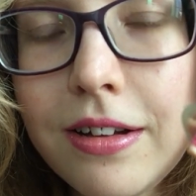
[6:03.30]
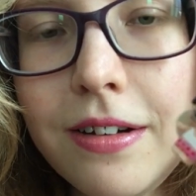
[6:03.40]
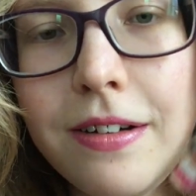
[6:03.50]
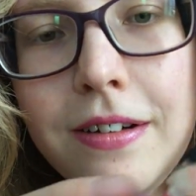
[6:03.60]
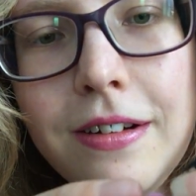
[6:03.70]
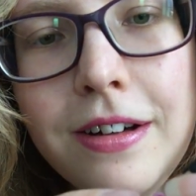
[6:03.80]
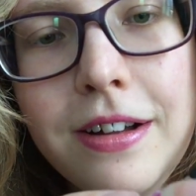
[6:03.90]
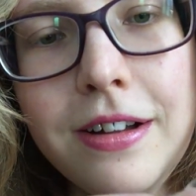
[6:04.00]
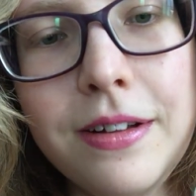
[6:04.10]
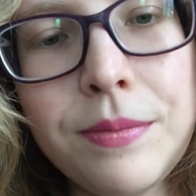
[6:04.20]
Oh.
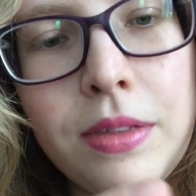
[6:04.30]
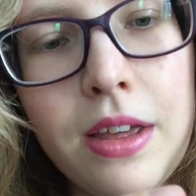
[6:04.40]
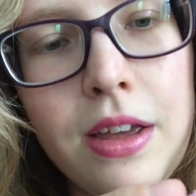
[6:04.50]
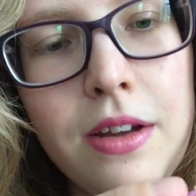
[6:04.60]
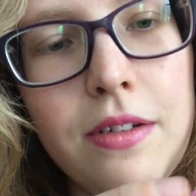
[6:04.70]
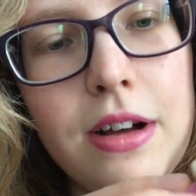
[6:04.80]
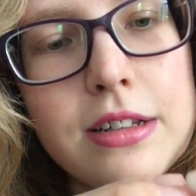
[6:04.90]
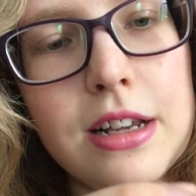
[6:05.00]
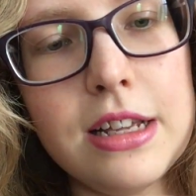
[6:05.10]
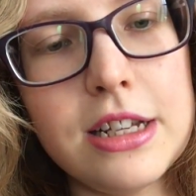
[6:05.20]

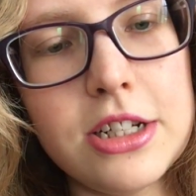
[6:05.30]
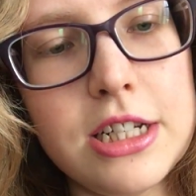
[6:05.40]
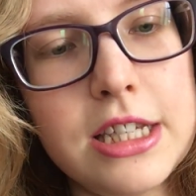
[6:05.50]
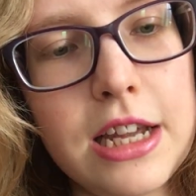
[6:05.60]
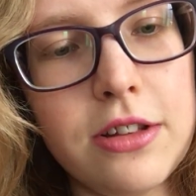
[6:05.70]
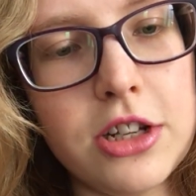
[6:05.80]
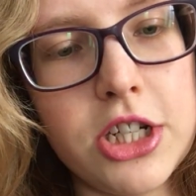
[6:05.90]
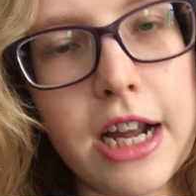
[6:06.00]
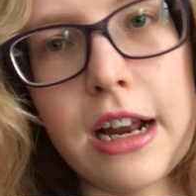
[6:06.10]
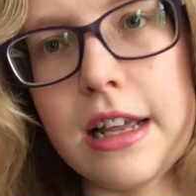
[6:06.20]
Right, so let's actually see on the
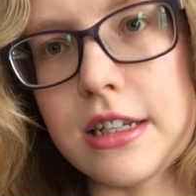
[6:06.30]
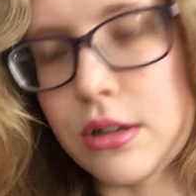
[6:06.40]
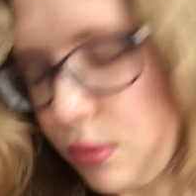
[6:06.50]
checklist